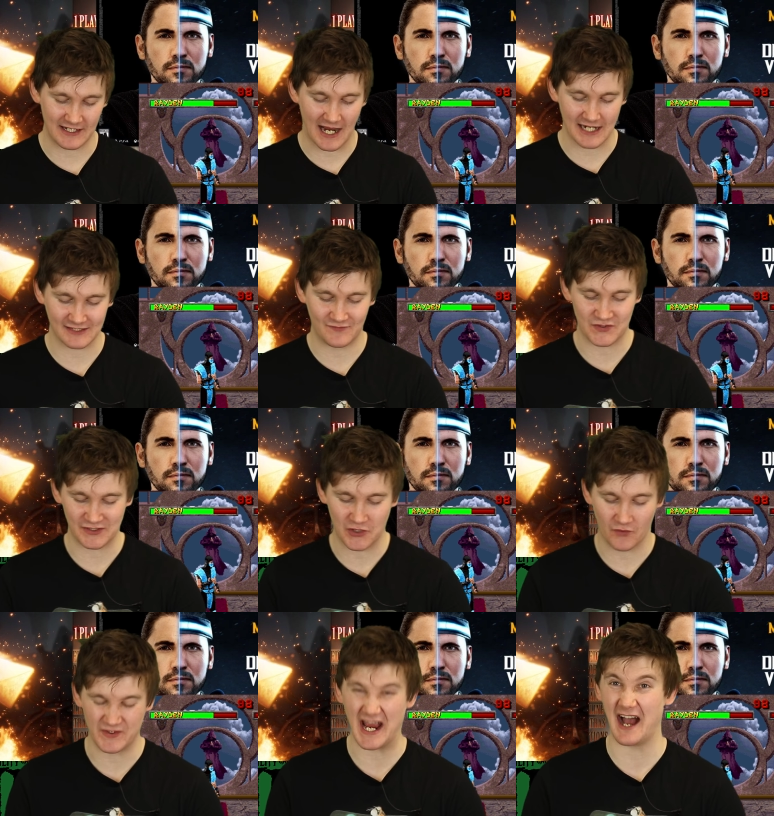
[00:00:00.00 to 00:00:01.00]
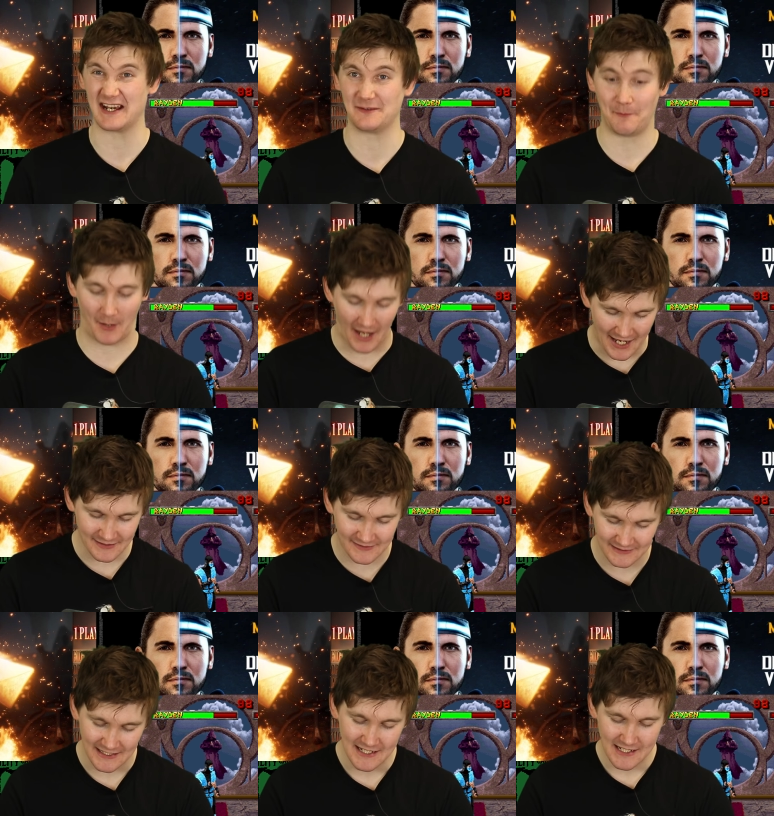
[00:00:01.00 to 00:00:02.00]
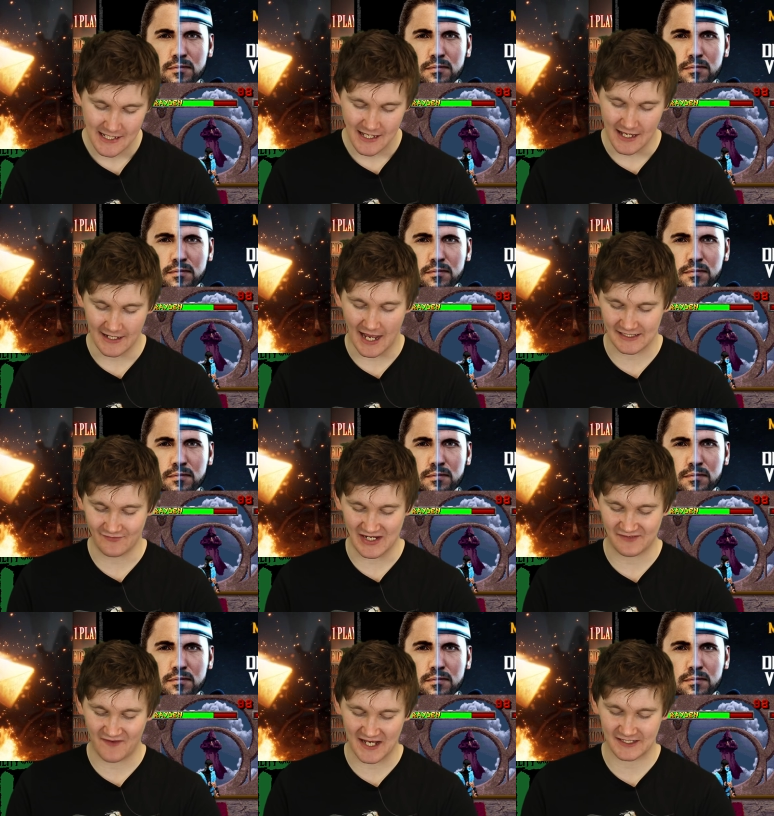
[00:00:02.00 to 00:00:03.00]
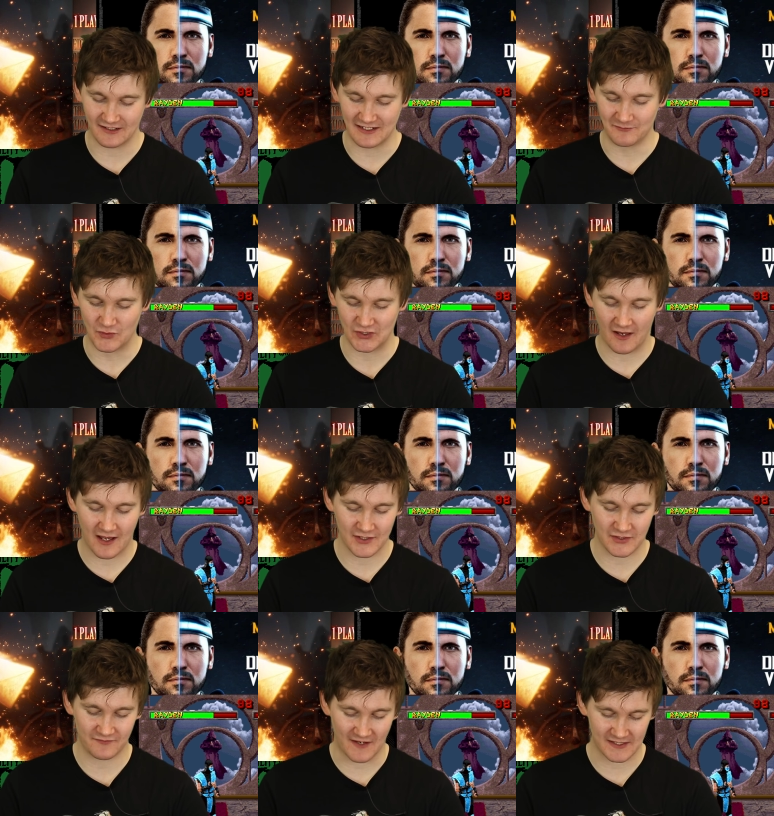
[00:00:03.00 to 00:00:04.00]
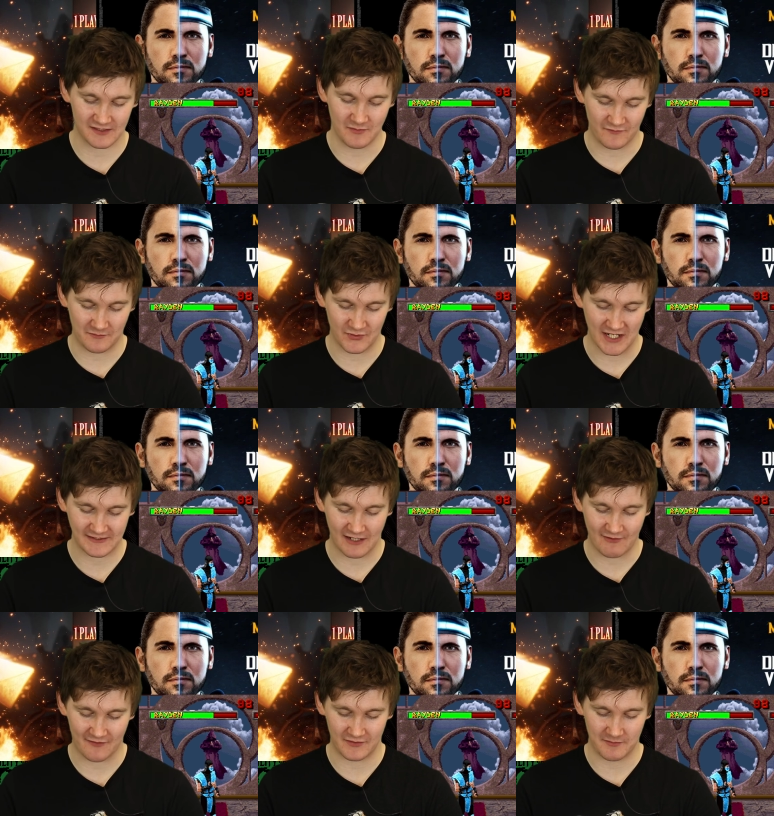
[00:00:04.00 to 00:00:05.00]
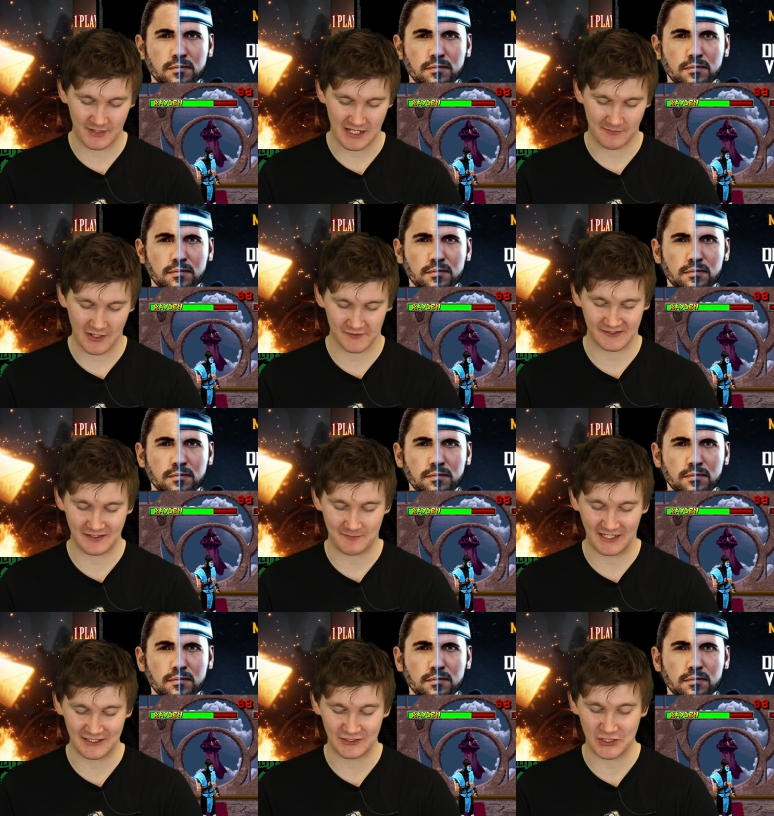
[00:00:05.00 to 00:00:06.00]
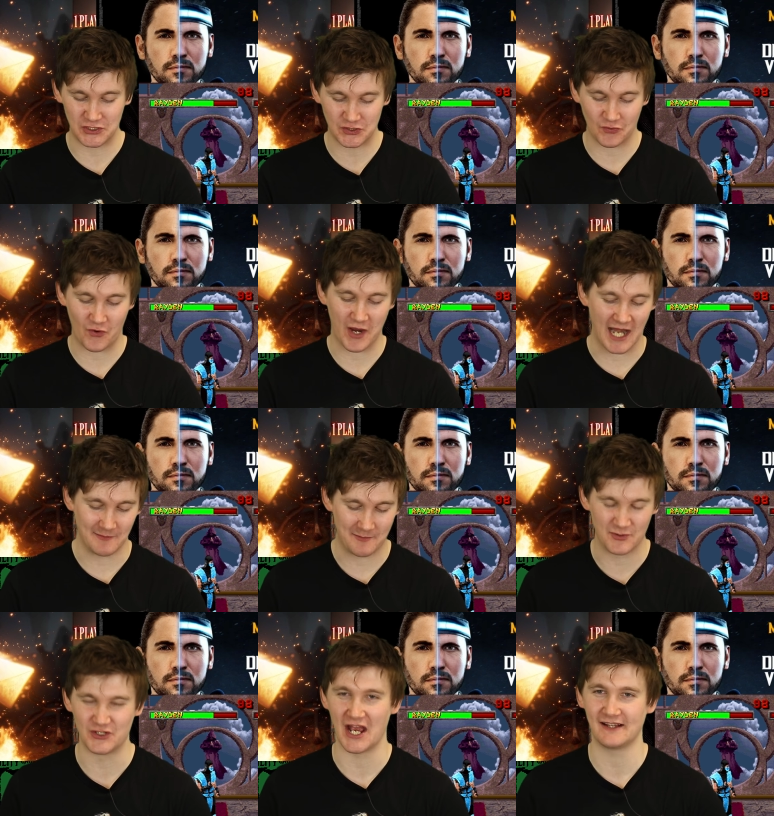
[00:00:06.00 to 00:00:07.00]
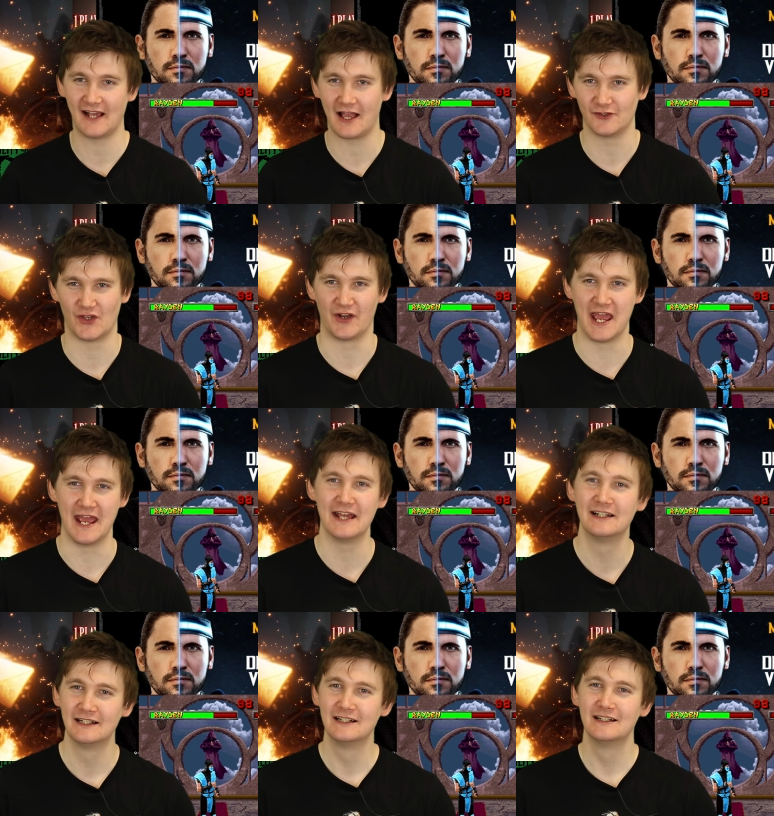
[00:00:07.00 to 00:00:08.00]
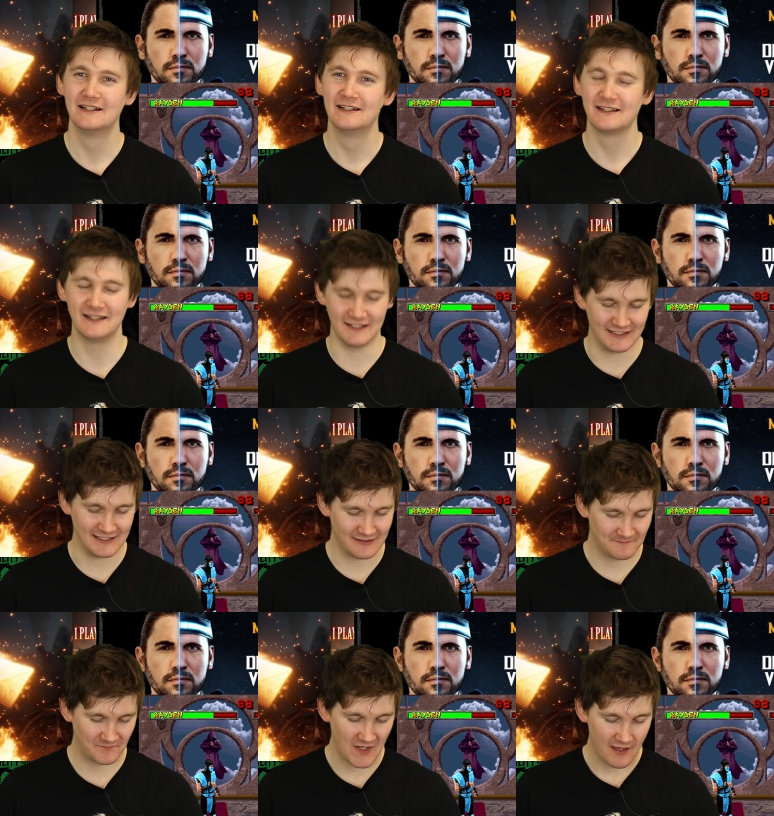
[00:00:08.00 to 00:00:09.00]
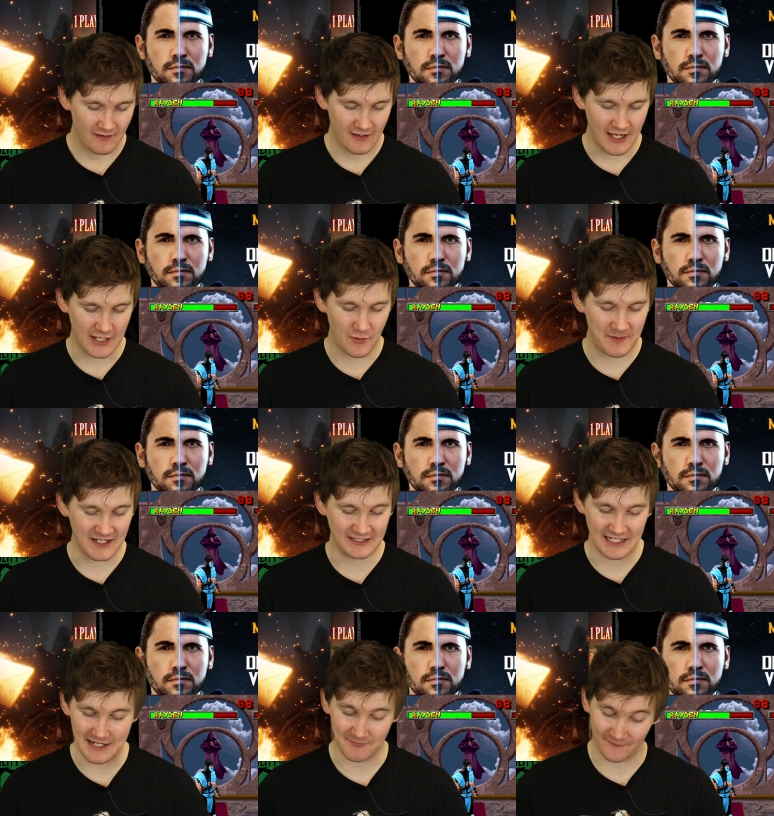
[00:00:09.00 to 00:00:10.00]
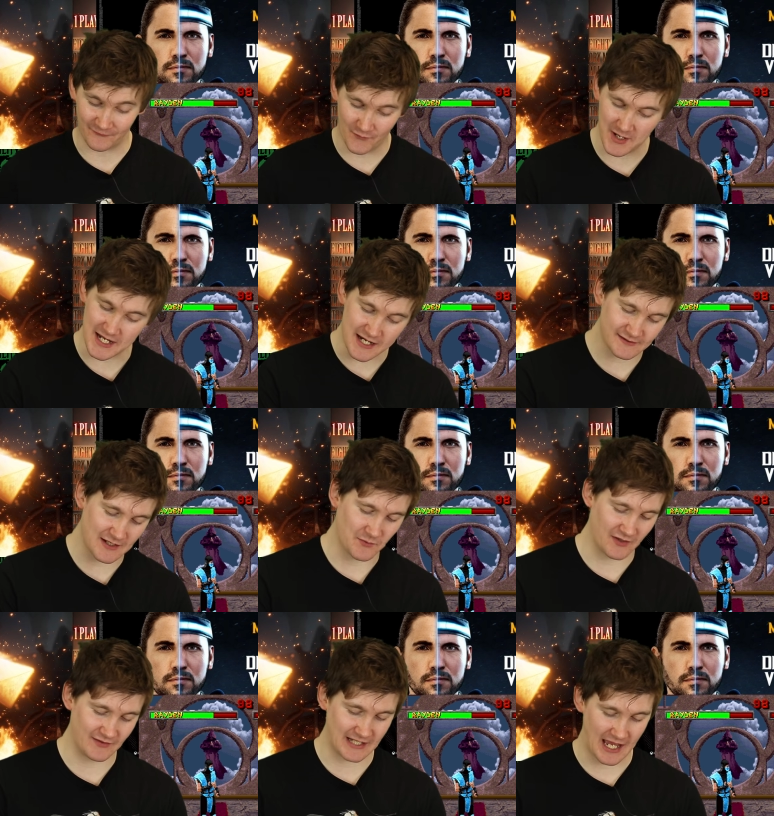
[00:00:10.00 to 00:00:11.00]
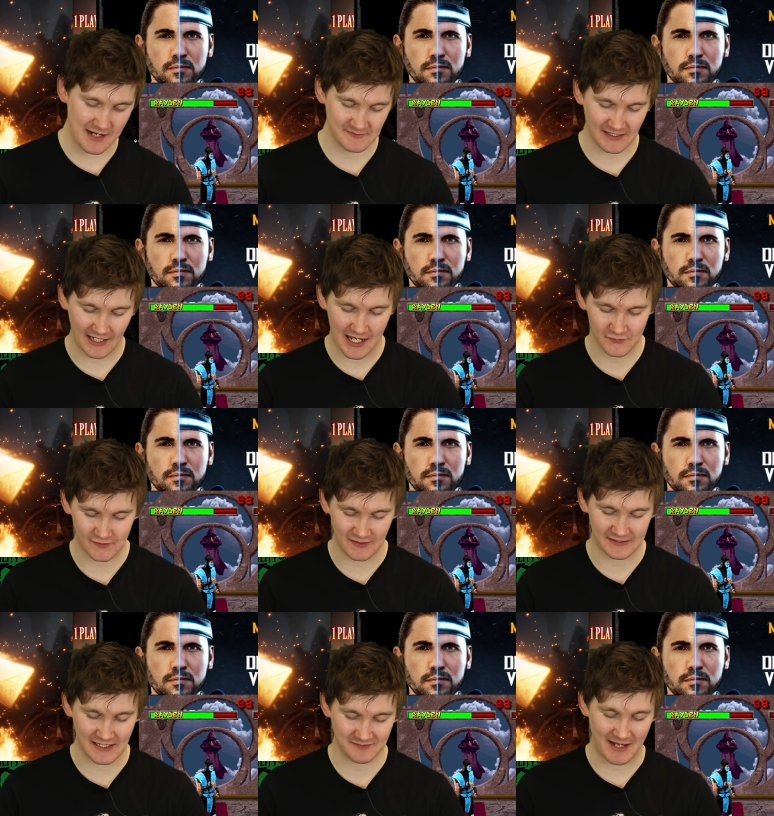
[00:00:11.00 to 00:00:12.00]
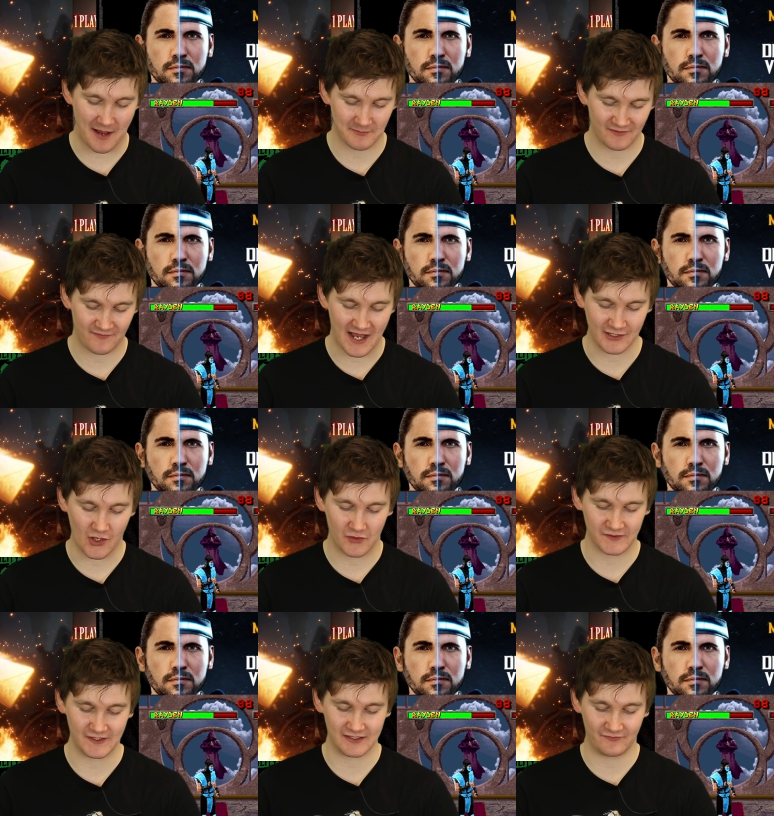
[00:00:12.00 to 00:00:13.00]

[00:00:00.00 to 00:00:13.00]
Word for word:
Speaker 1: enhanced version is called the Ice Blast, and activates faster and is much larger, faster moving projectile rather than a beam. It also has the ability to destroy enemy projectiles on hit. Yeah. Yeah. Equipping Deep Freeze in one of the games allows the attack to be amplified and alters its